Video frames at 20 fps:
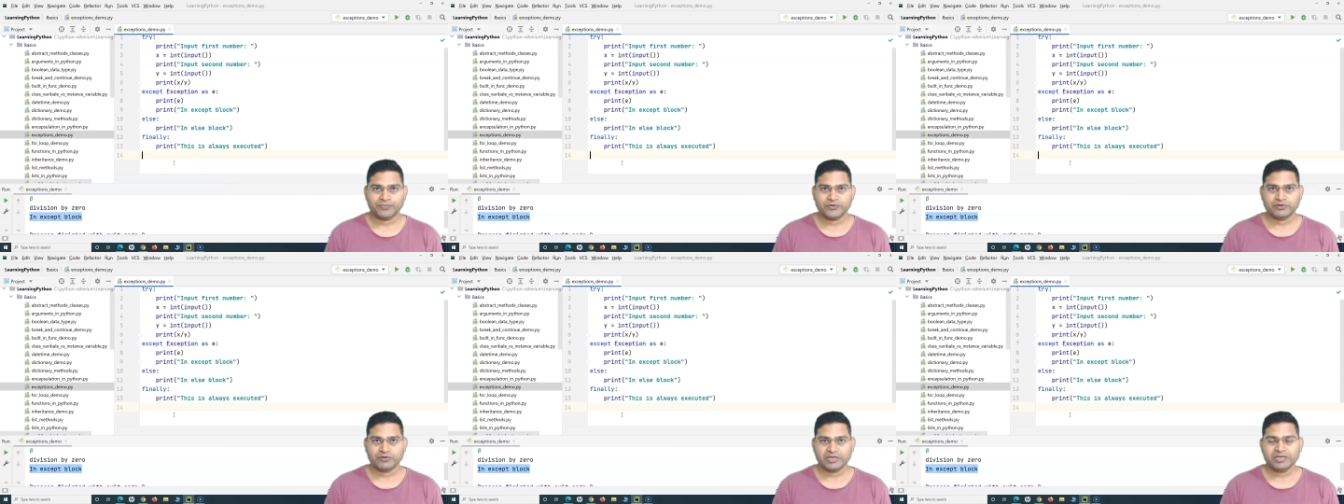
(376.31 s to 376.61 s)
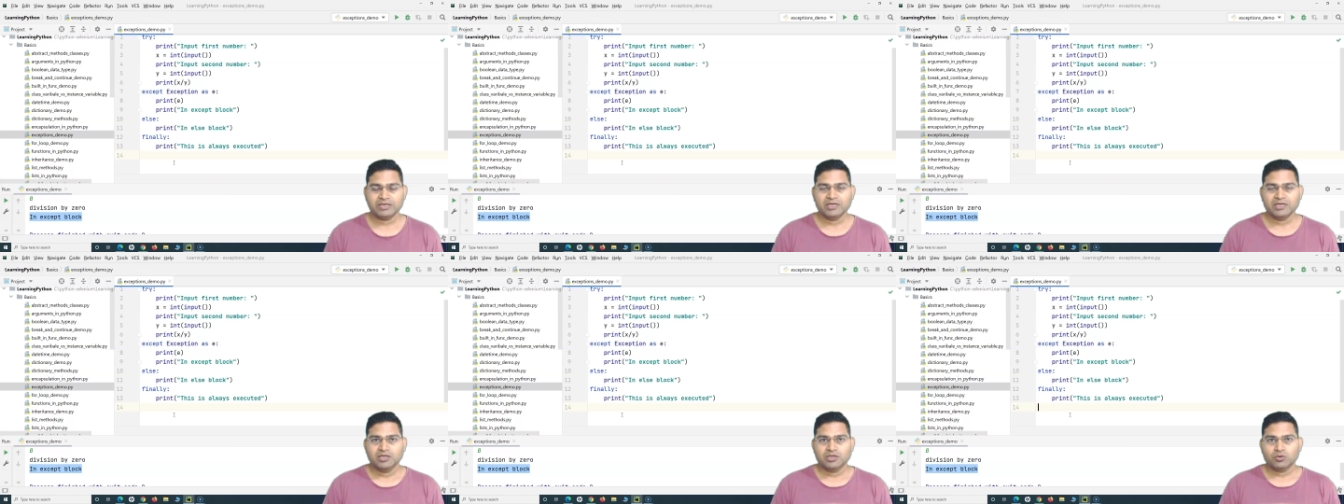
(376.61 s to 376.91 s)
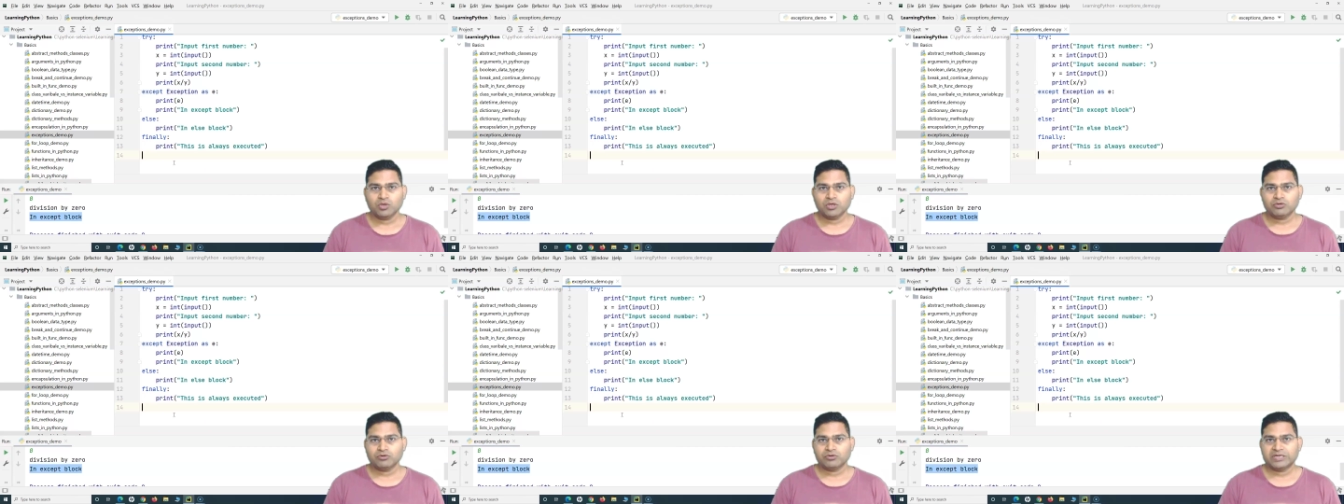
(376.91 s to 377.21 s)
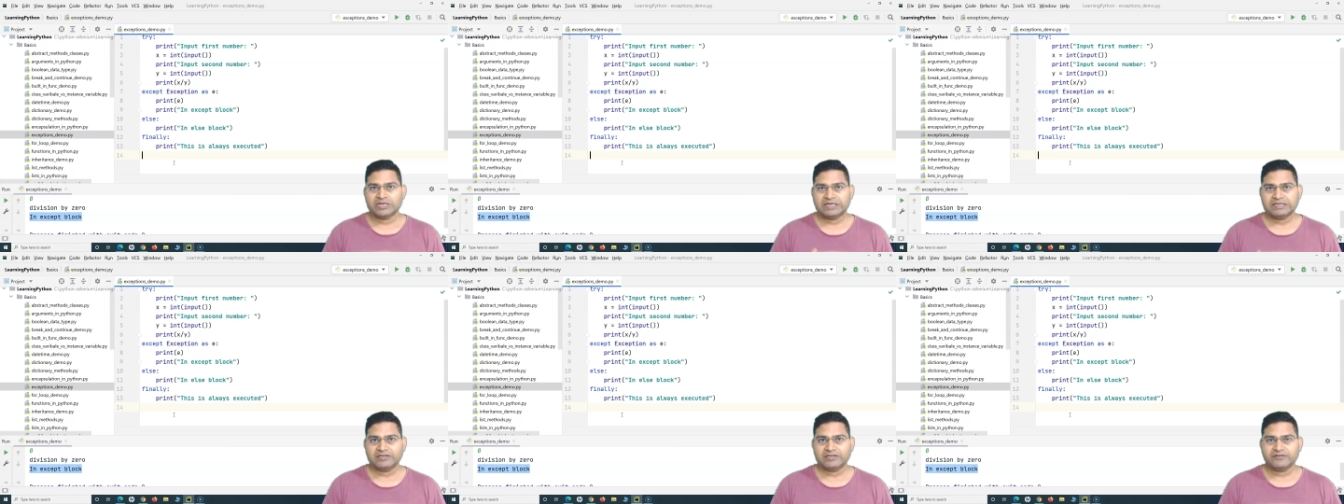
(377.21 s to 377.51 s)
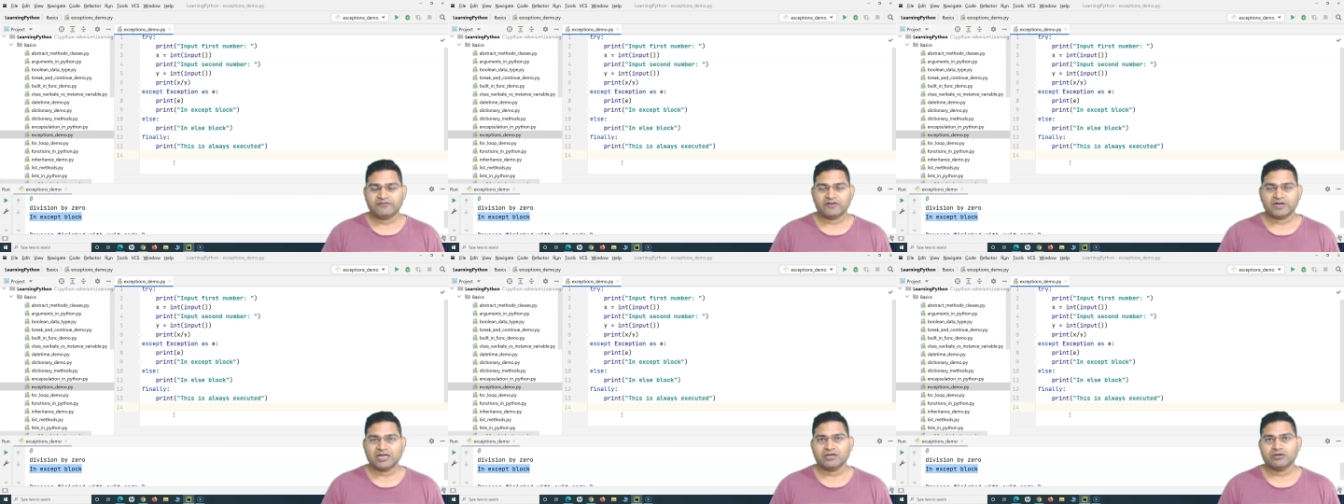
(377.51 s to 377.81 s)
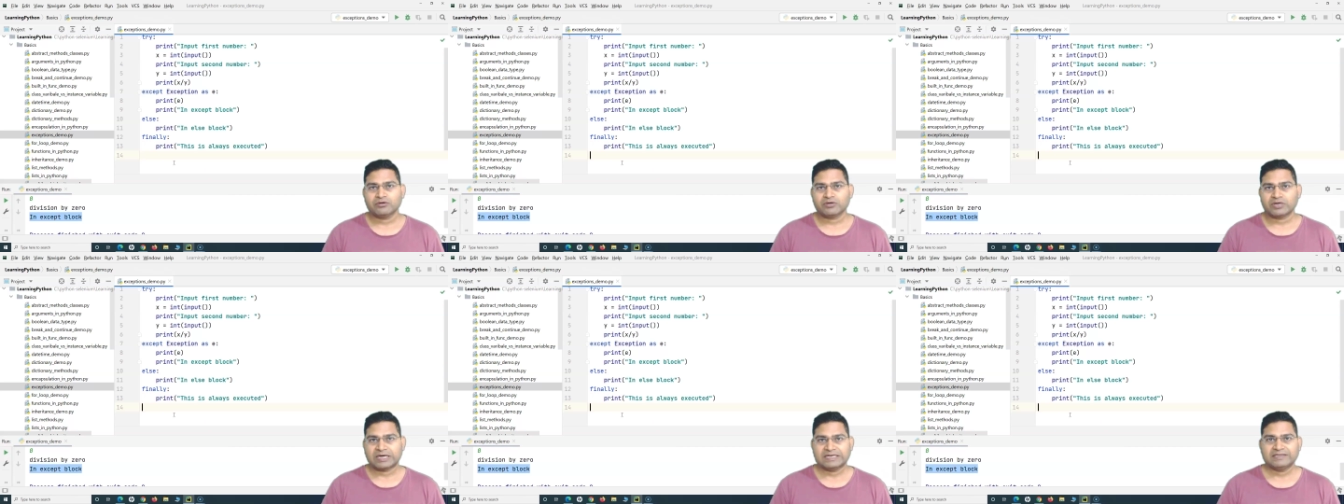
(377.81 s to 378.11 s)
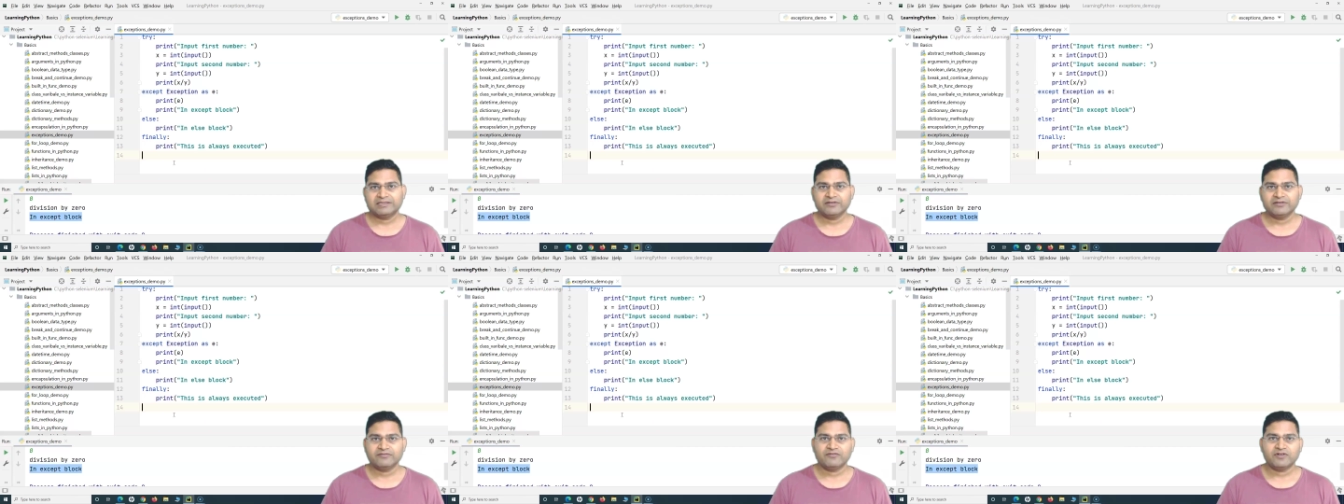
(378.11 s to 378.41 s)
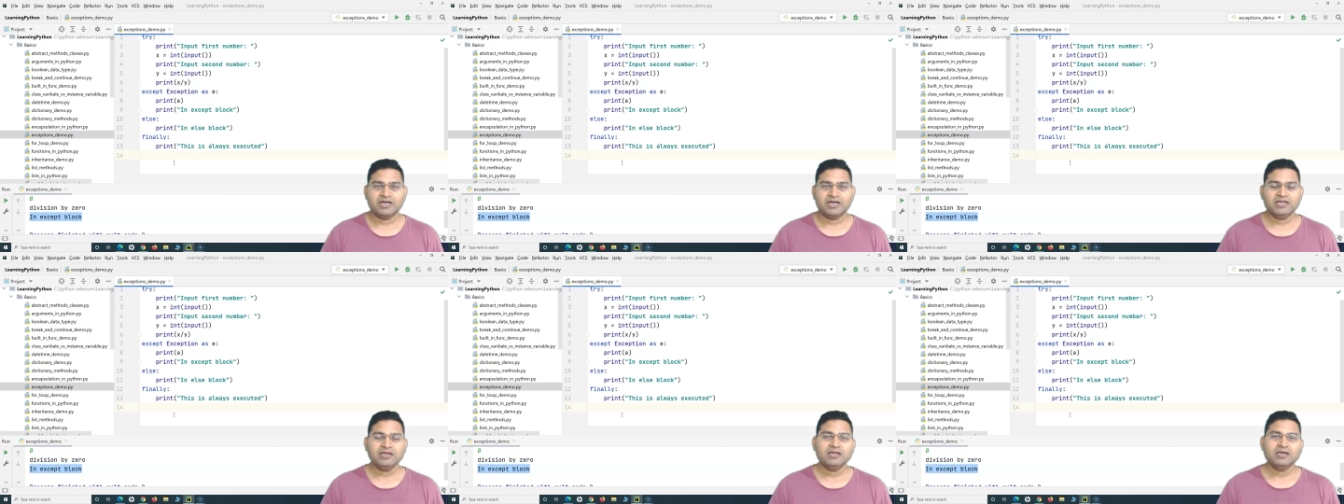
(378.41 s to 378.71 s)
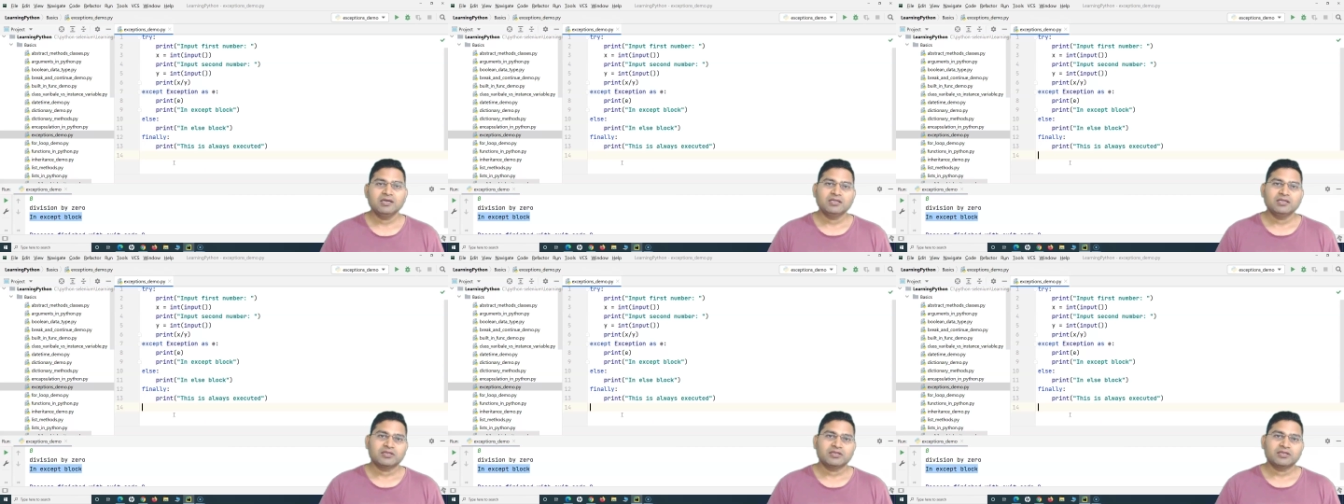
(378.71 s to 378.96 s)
okay you want to read the file or write the file